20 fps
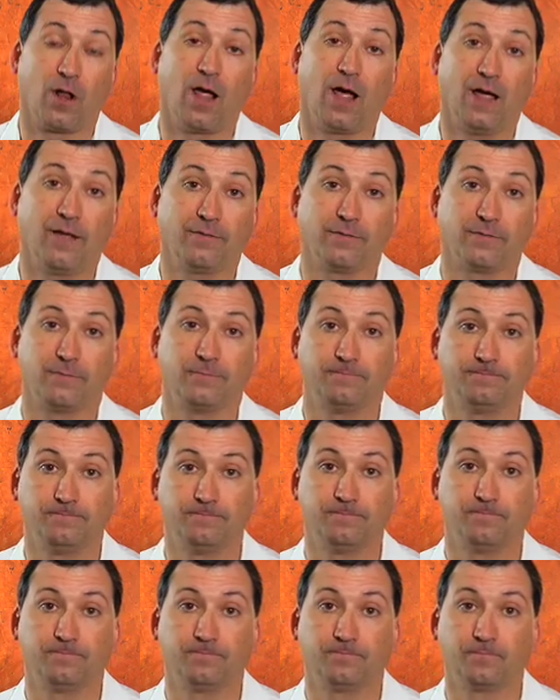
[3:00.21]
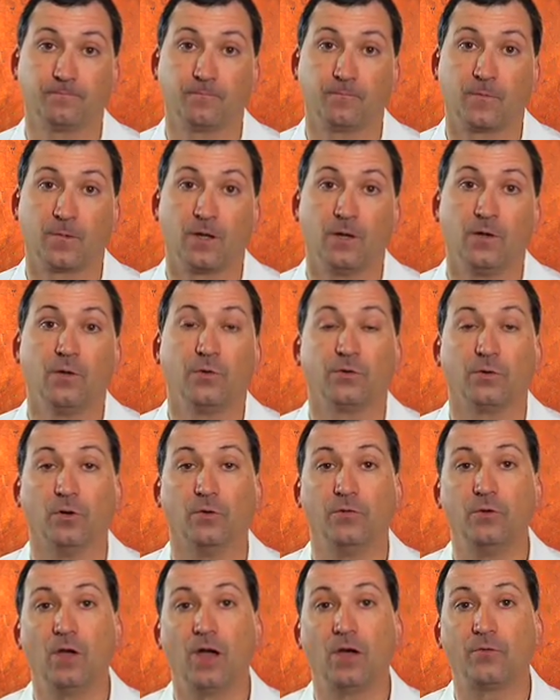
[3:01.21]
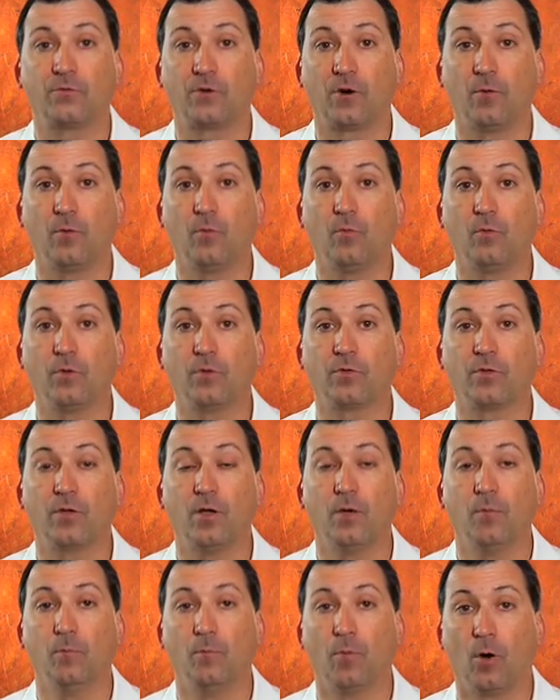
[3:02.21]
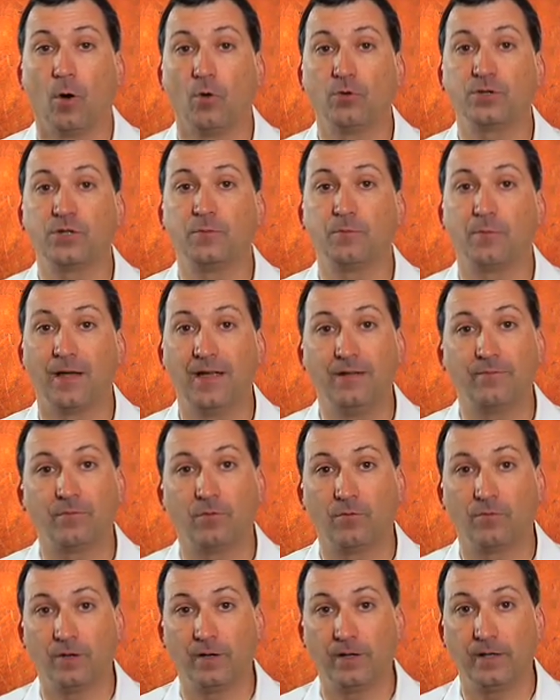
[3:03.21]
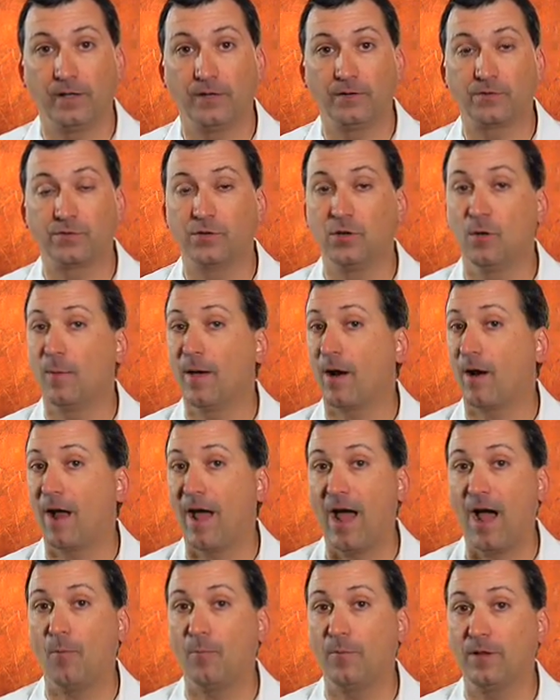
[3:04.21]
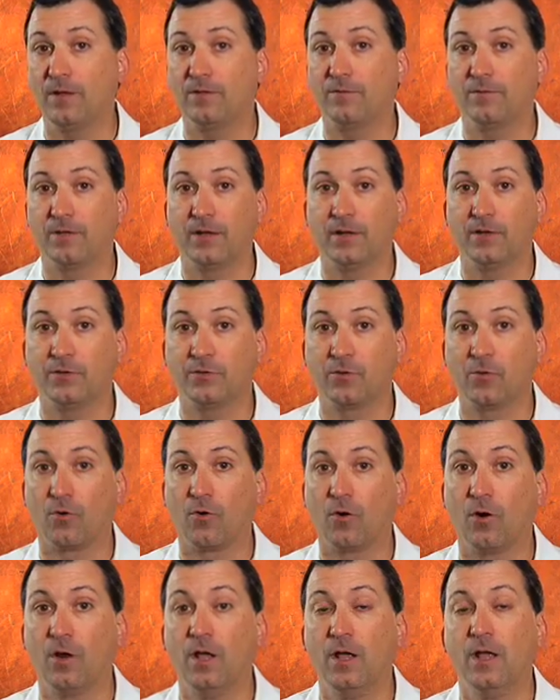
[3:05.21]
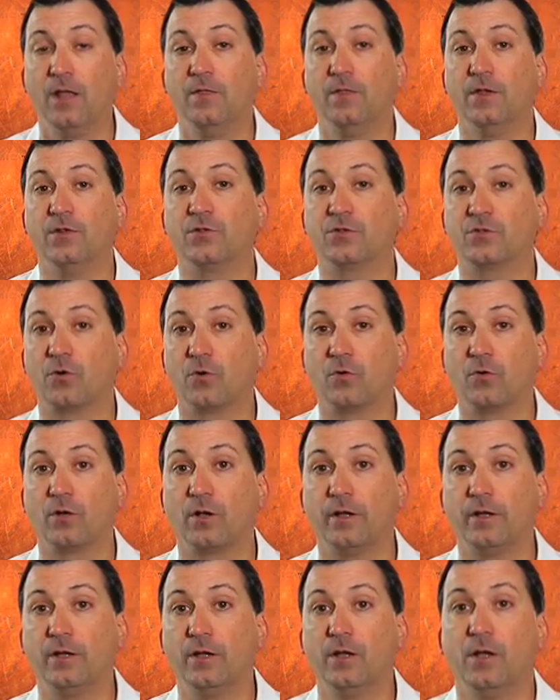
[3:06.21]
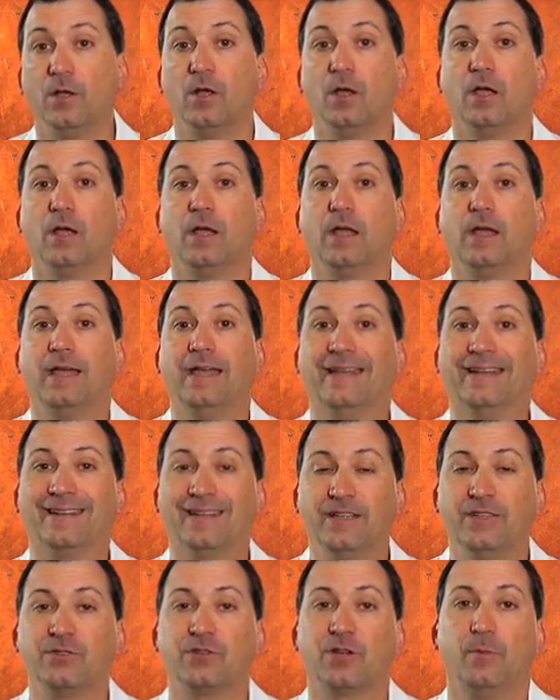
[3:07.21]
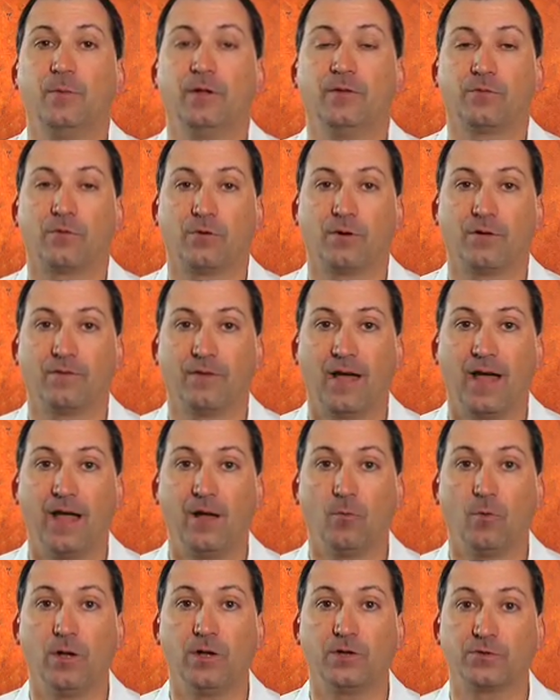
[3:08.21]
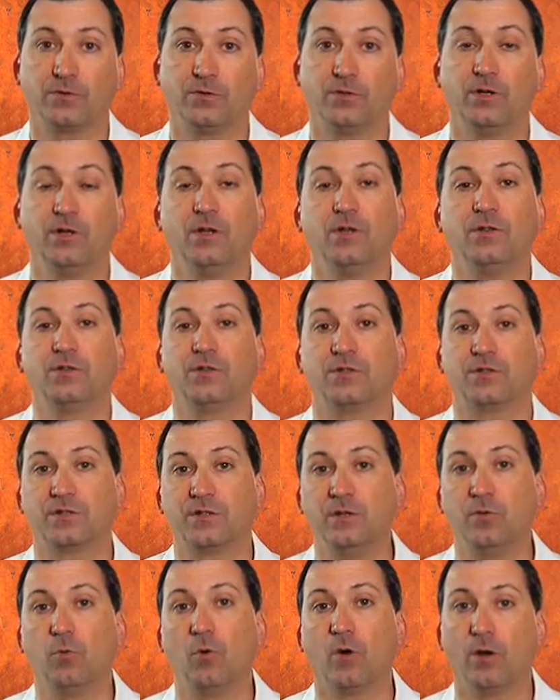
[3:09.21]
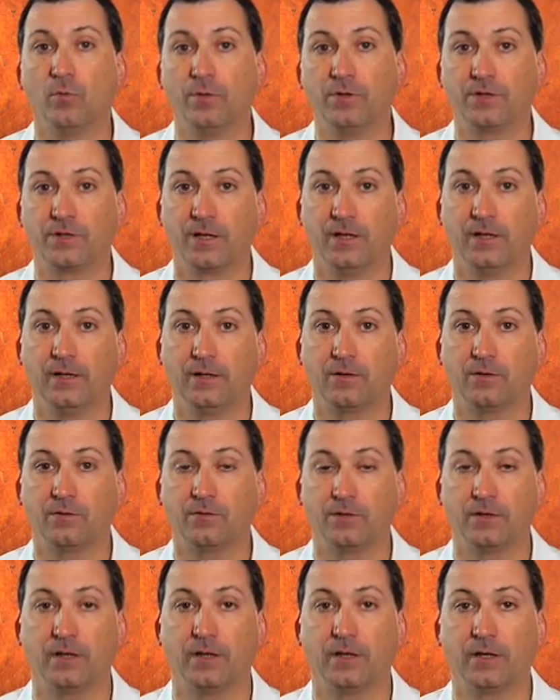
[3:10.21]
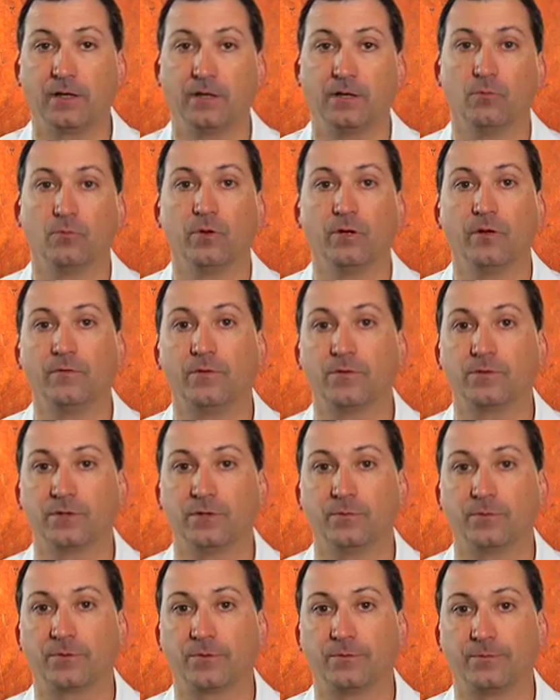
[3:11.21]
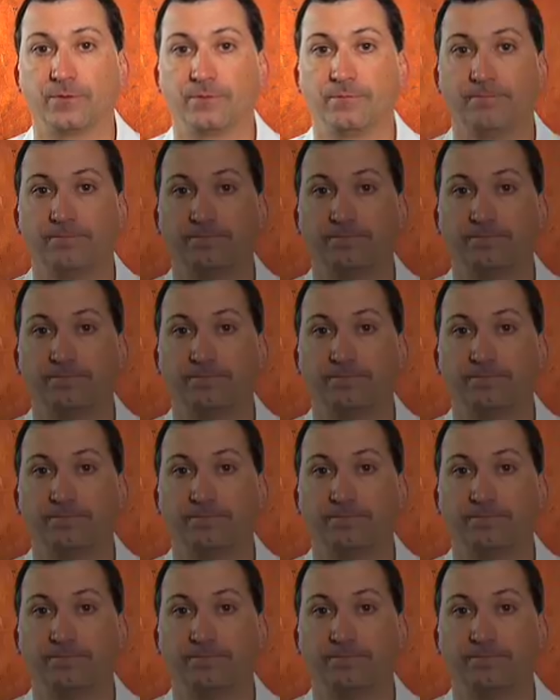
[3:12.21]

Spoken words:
life. So if you have trouble with bulging, painful veins, no matter how big the veins are, then certainly at least come in for an evaluation to see what it would take to get rid of your symptoms.